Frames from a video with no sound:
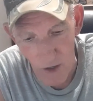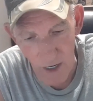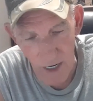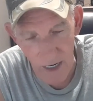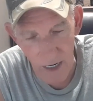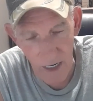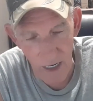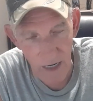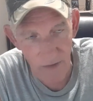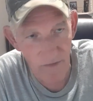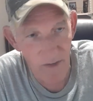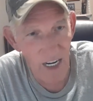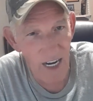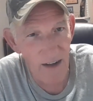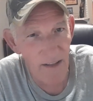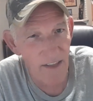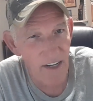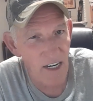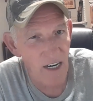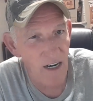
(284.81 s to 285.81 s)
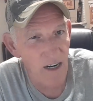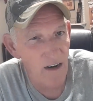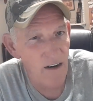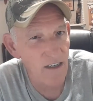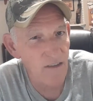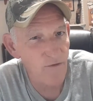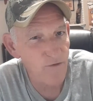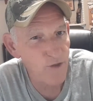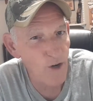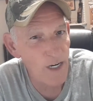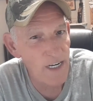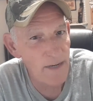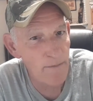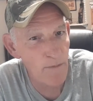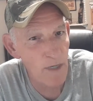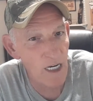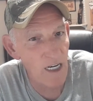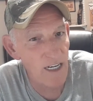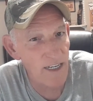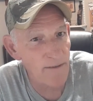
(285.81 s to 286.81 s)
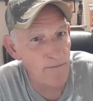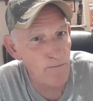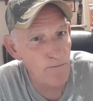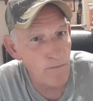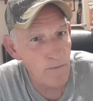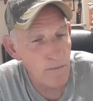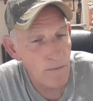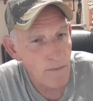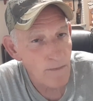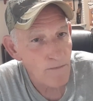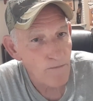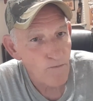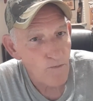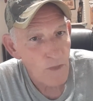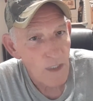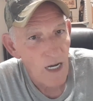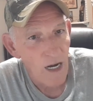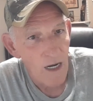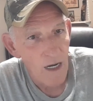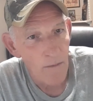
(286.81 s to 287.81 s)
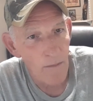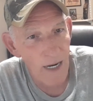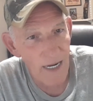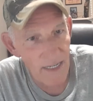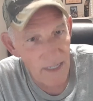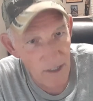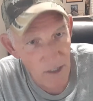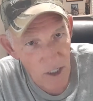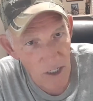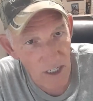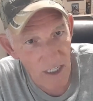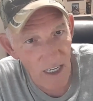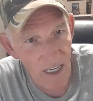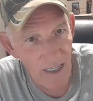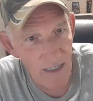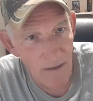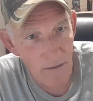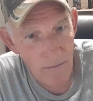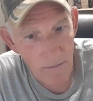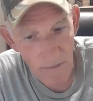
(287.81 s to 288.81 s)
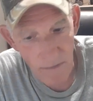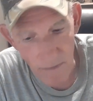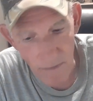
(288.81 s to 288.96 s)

I've gotten the frame done, my engine done,